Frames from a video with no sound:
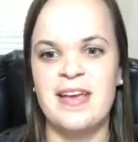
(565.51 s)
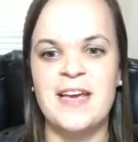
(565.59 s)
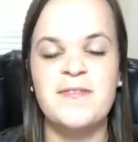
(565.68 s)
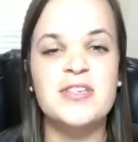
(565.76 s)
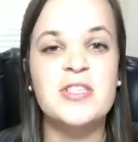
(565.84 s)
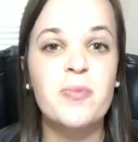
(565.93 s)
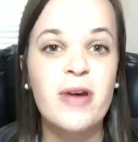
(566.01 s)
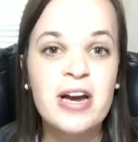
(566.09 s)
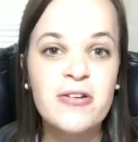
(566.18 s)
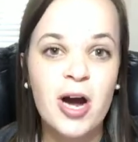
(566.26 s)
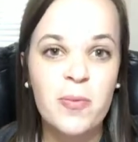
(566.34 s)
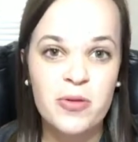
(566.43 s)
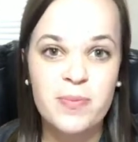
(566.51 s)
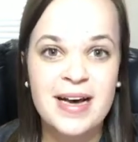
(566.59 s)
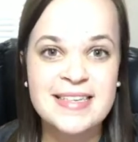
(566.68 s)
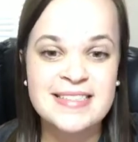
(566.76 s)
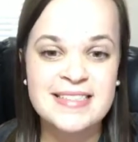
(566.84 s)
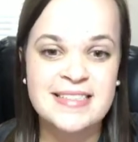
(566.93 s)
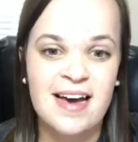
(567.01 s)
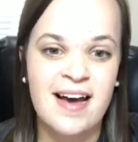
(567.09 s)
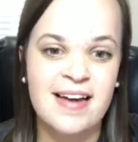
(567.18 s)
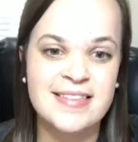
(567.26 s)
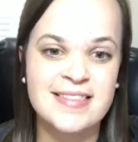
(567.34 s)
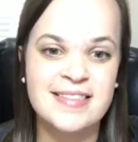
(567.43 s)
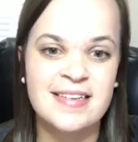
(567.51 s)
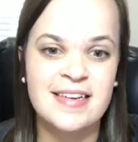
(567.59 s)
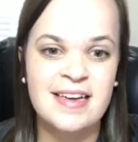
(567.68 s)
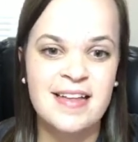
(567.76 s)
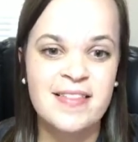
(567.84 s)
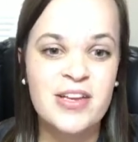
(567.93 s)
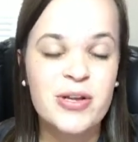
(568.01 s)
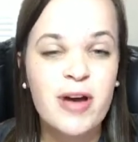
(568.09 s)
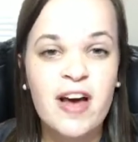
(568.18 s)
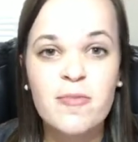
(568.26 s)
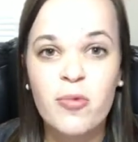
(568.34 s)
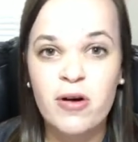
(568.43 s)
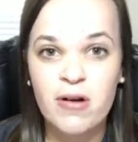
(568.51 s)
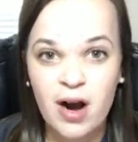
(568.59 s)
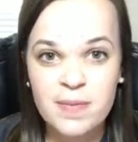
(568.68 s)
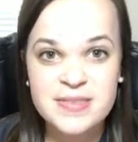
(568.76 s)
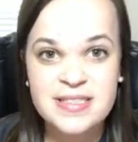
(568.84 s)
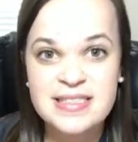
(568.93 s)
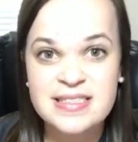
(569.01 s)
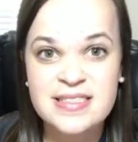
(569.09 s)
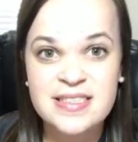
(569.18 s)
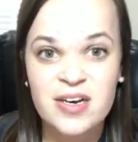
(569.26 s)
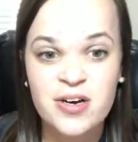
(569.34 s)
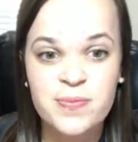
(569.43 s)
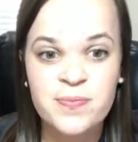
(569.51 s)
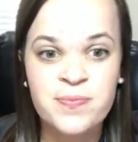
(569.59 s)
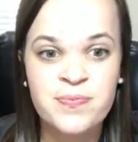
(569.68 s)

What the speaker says: If you spray a crop with pesticides, then you have more crop to distill.